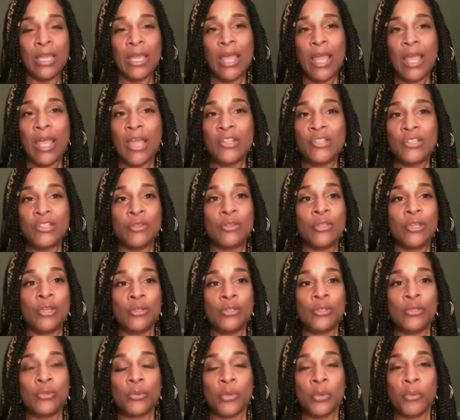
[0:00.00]
And so
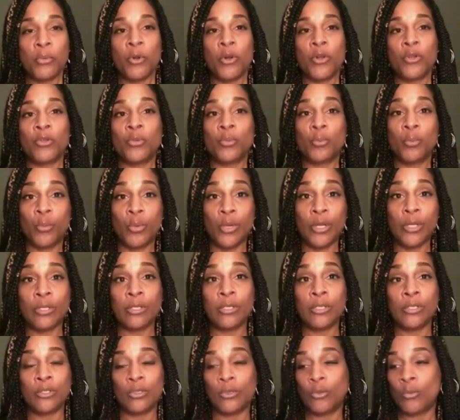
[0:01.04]
those 3 words
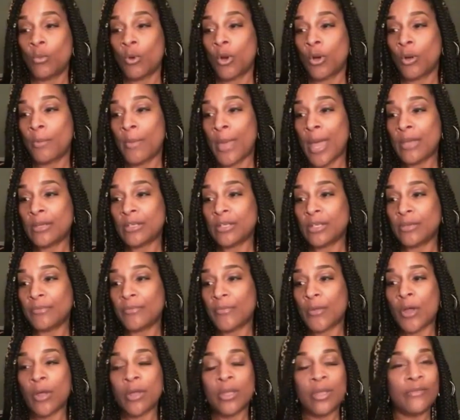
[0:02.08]
really do work magic.
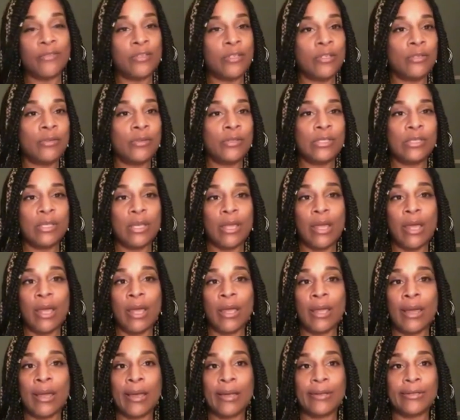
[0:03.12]
All you have to do is say, I
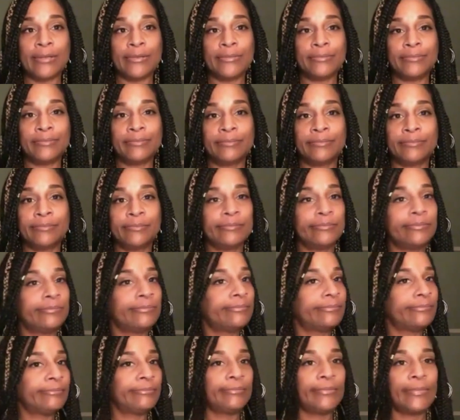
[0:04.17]
got it.
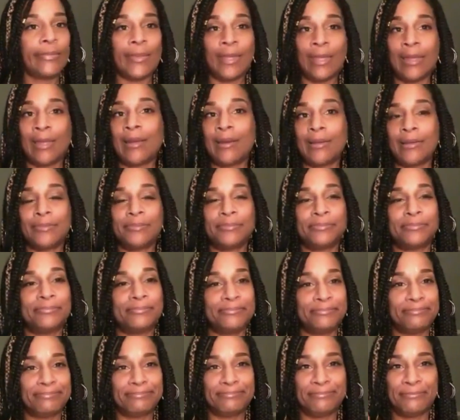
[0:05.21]
I got it.
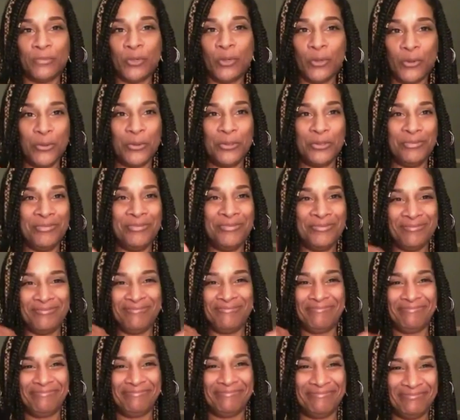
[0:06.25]
We're cool.
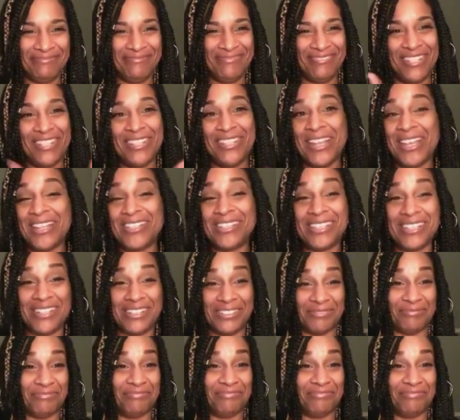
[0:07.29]
And that's it.